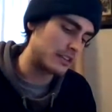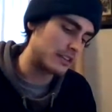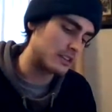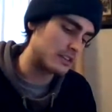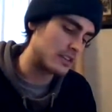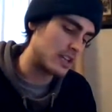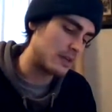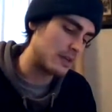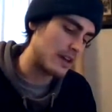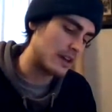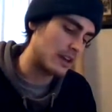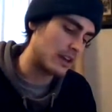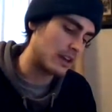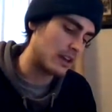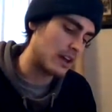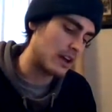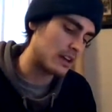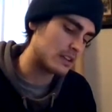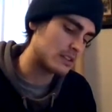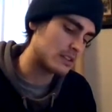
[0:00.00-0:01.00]
Their team had a
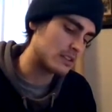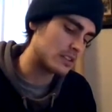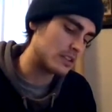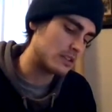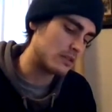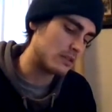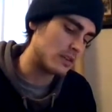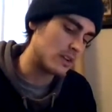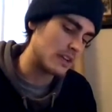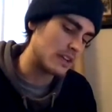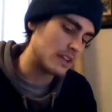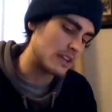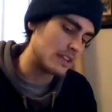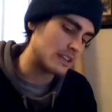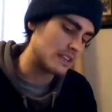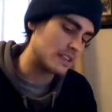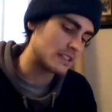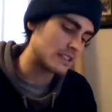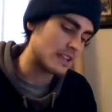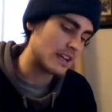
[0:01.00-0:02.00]
loss too.
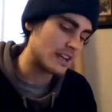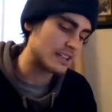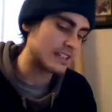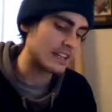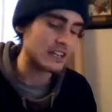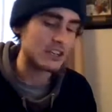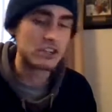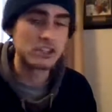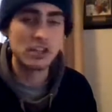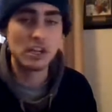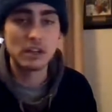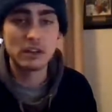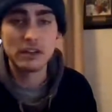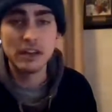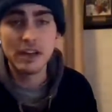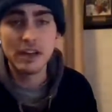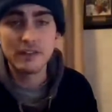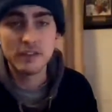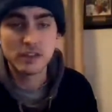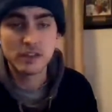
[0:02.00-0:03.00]
This guy's had shutout
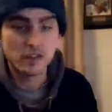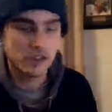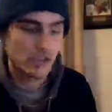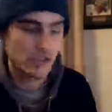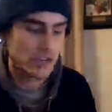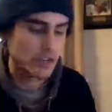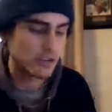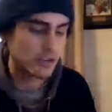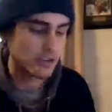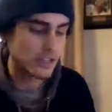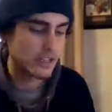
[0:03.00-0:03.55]
after shutout.